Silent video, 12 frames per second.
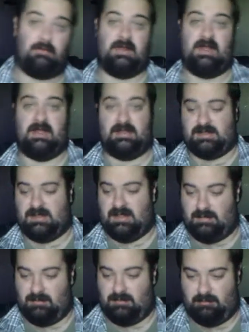with this and
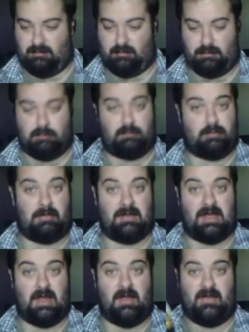it
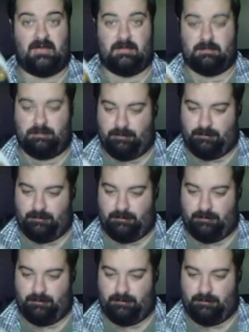probably hurt them.